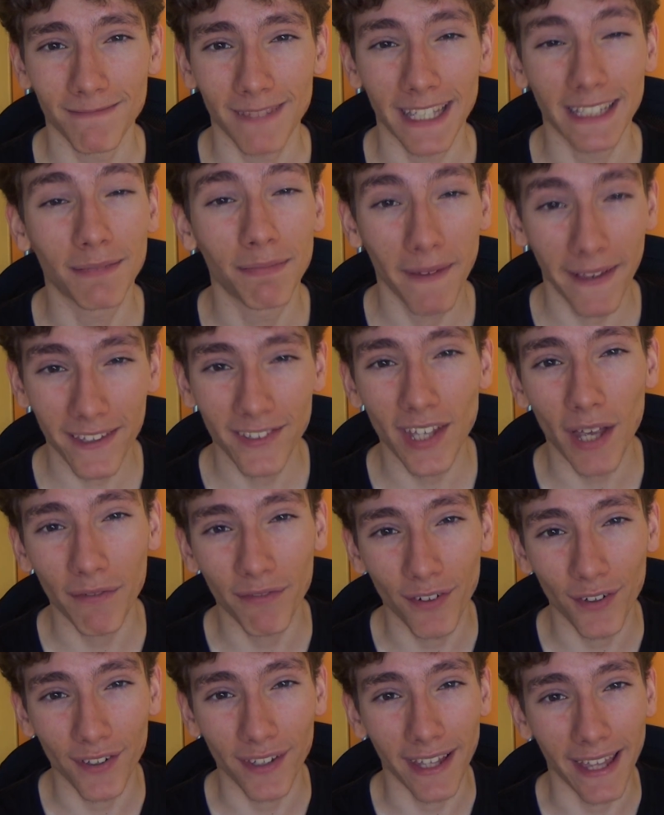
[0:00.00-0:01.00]
It makes
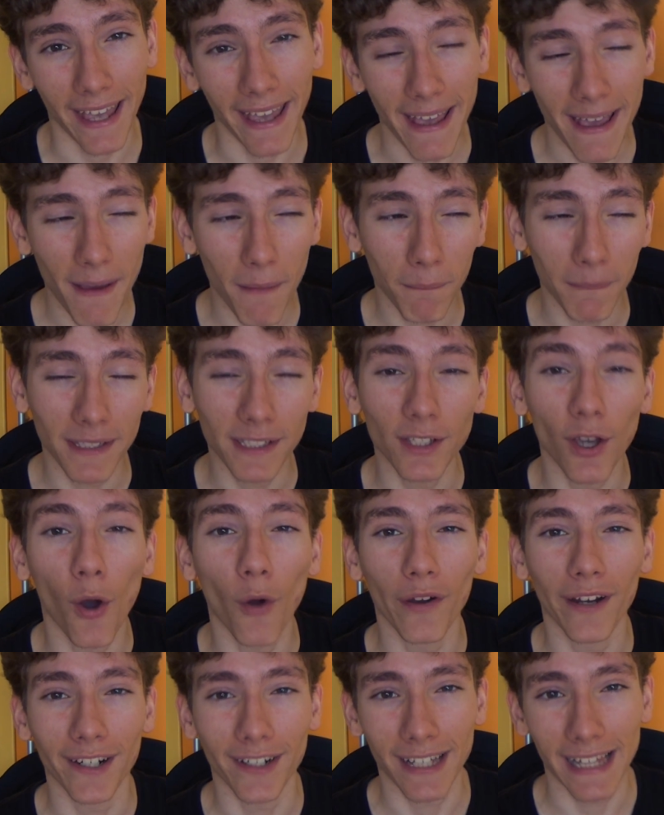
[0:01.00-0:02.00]
up for the
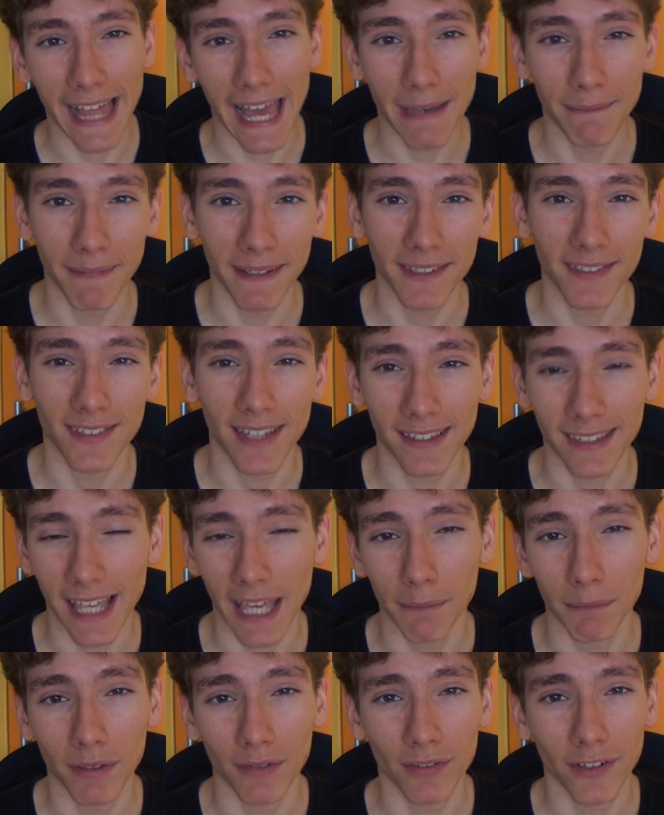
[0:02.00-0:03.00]
mediocre climax that
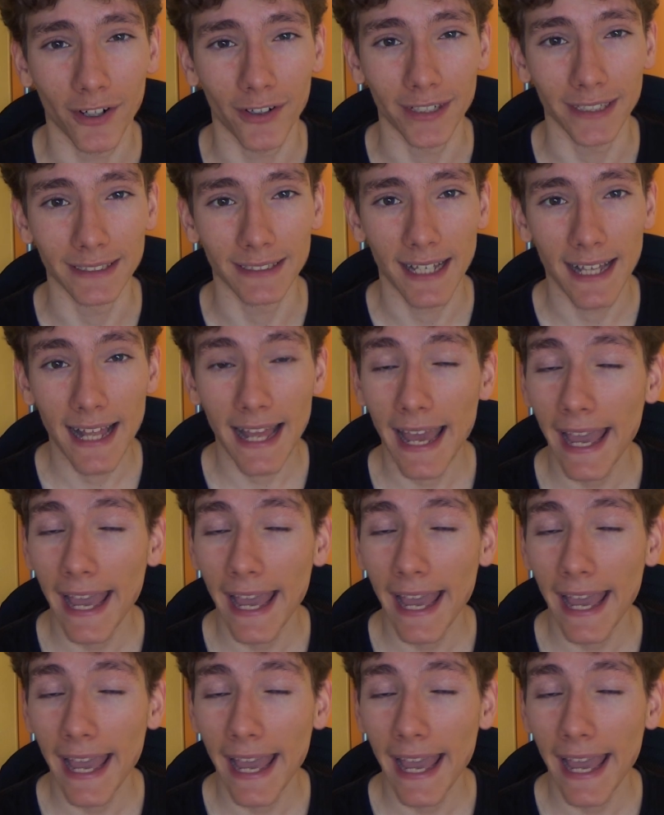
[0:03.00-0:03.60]
came before it.